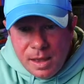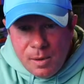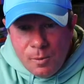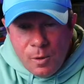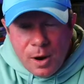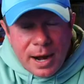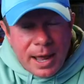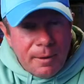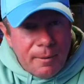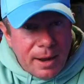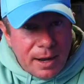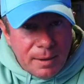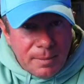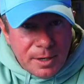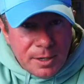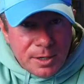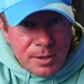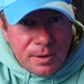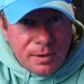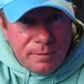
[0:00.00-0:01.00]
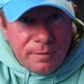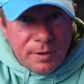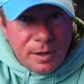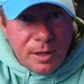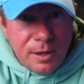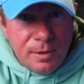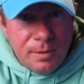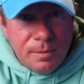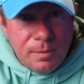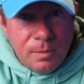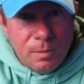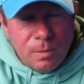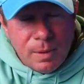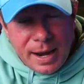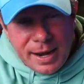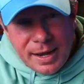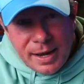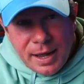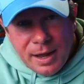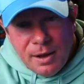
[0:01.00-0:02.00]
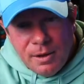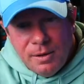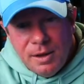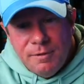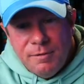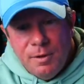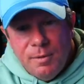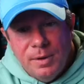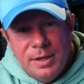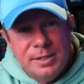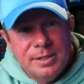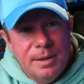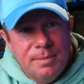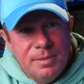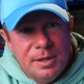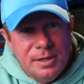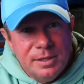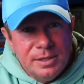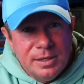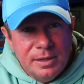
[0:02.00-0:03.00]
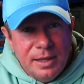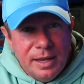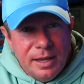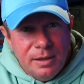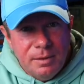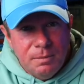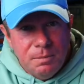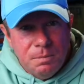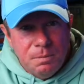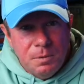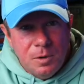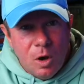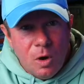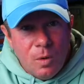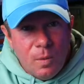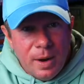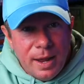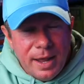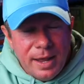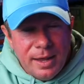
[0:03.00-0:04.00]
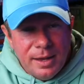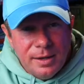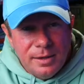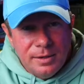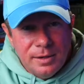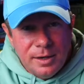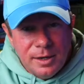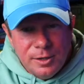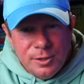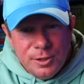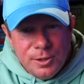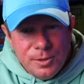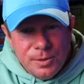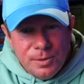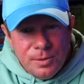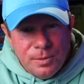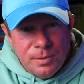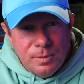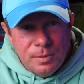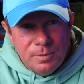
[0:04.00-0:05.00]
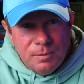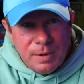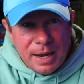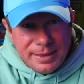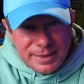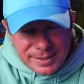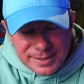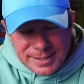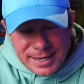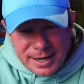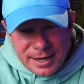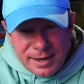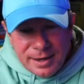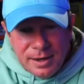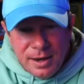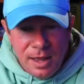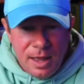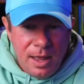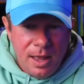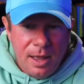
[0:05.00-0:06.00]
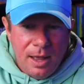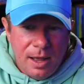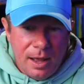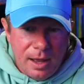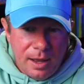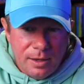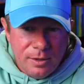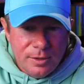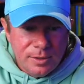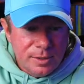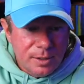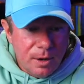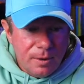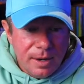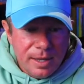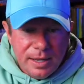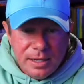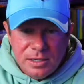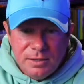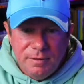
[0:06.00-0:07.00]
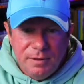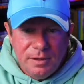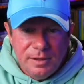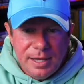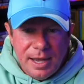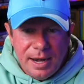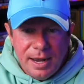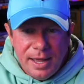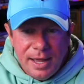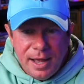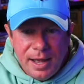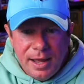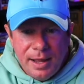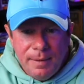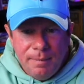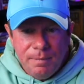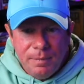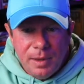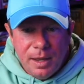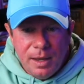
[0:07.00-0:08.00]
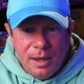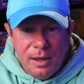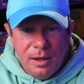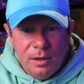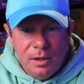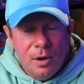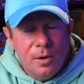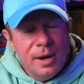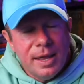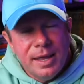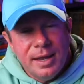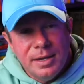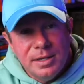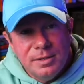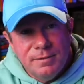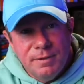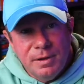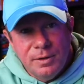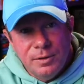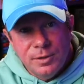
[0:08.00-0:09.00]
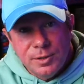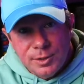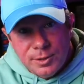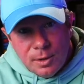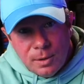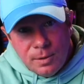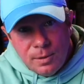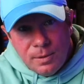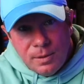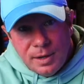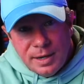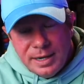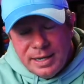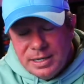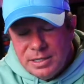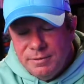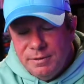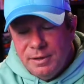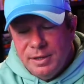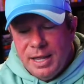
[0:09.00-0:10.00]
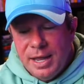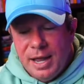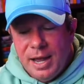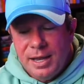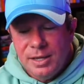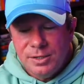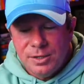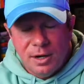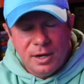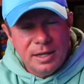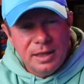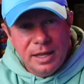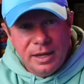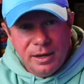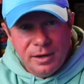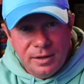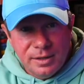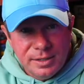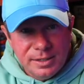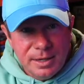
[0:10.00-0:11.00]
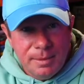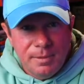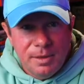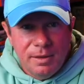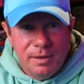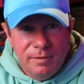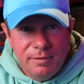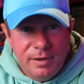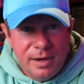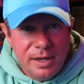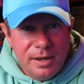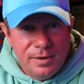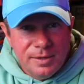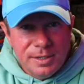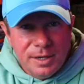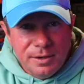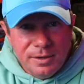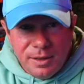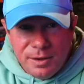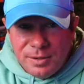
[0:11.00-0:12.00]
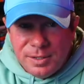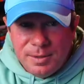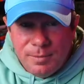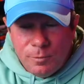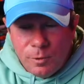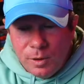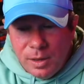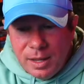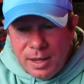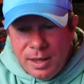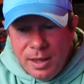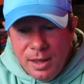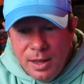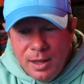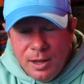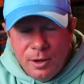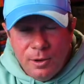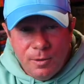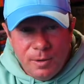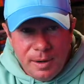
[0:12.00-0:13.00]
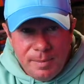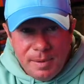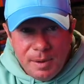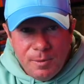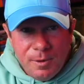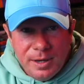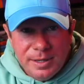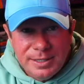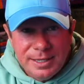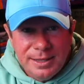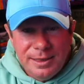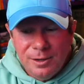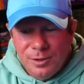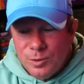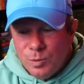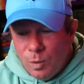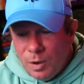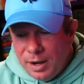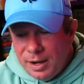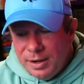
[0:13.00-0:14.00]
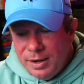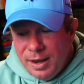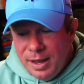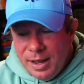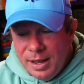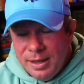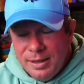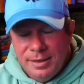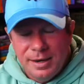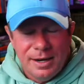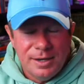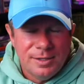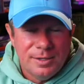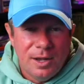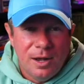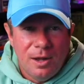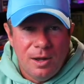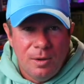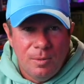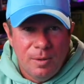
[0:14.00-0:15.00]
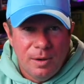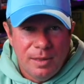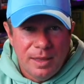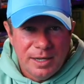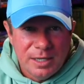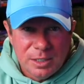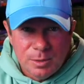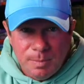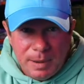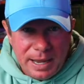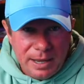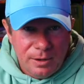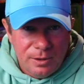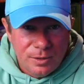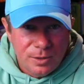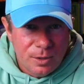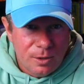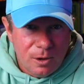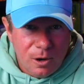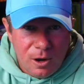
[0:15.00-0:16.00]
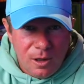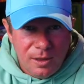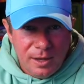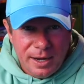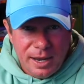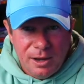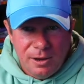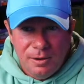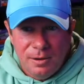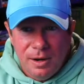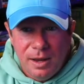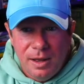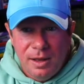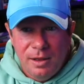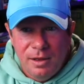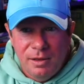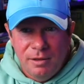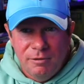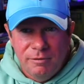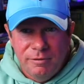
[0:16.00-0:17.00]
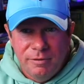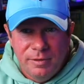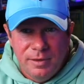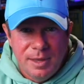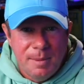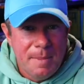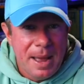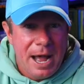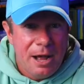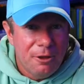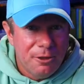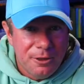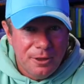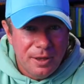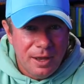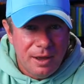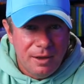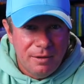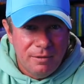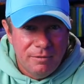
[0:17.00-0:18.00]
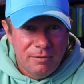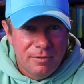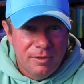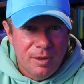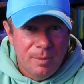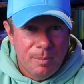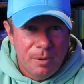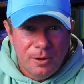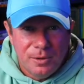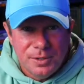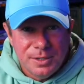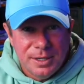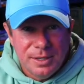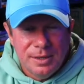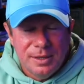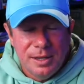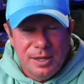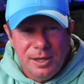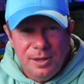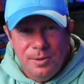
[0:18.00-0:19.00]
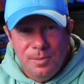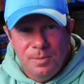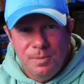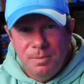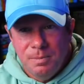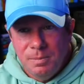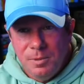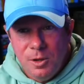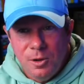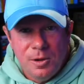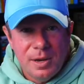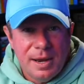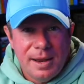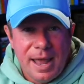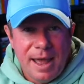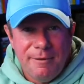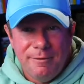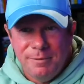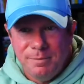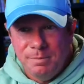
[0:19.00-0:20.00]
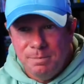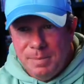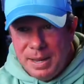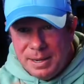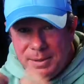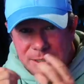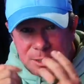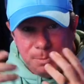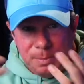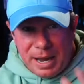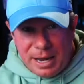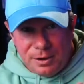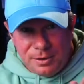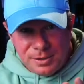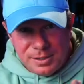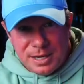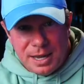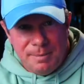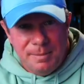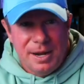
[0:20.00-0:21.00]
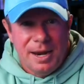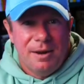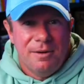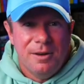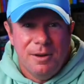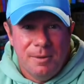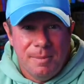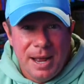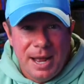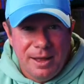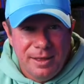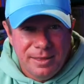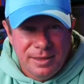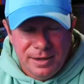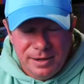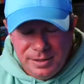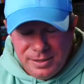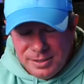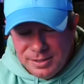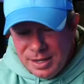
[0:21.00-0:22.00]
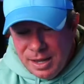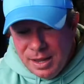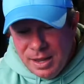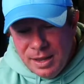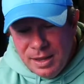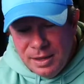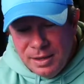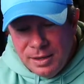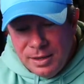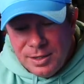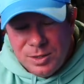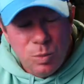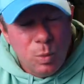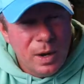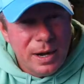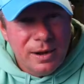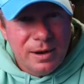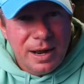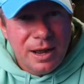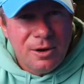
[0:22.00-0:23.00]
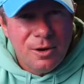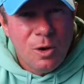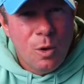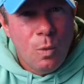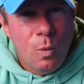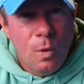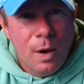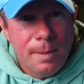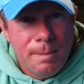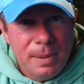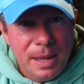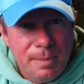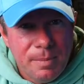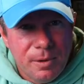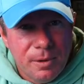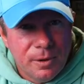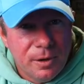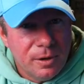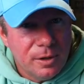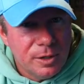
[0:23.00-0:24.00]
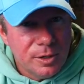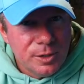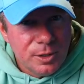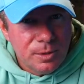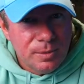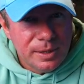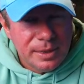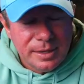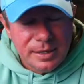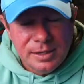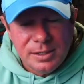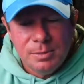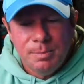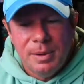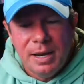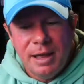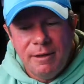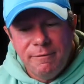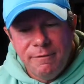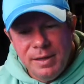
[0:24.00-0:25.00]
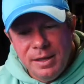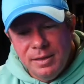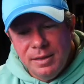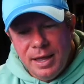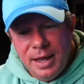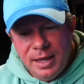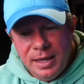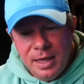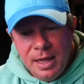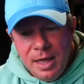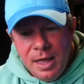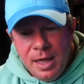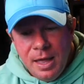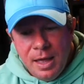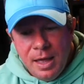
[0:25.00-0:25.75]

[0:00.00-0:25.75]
what I recommend doing for you right now, if you want something to like go away and do right this second, just go to Higgsfield.ai, go to Higgsfield Soul on Higgsfield AI, start clicking on some of the videos there. There's some really creepy ones. Like there's one that I saw where like spiders are crawling out of the mouth of the person that you could have big spiders coming out of your mouth. And it's weird. I don't know what people are going to do with this, but I feel like